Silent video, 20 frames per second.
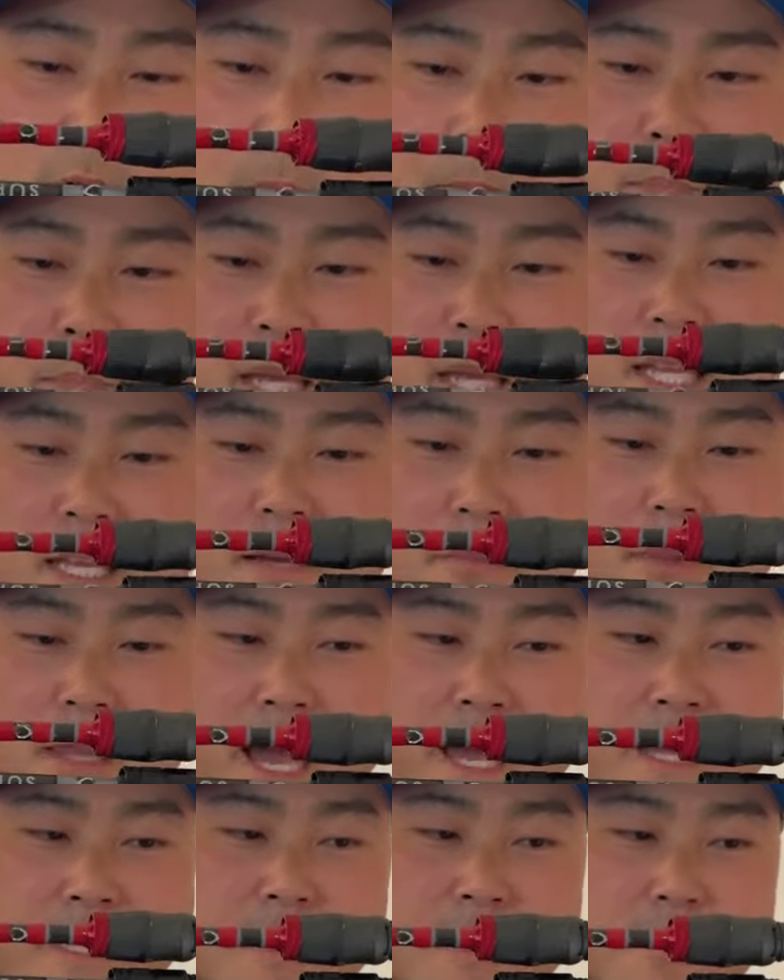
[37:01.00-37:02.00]
Medium
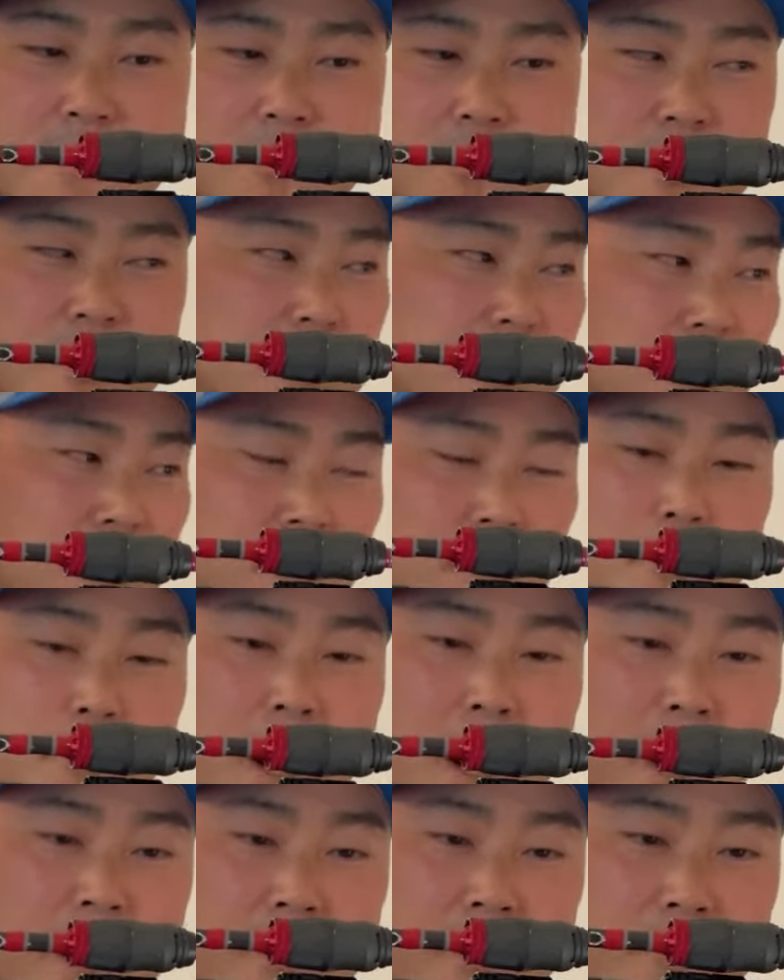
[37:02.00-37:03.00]
Light, which is on the
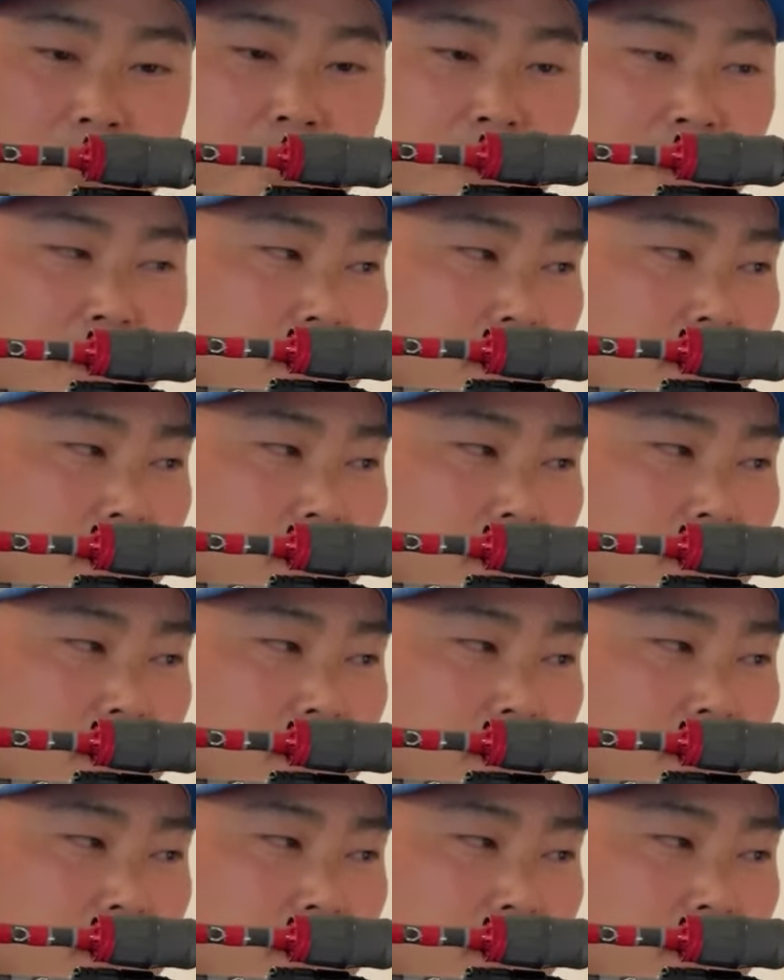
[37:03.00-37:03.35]
bottom.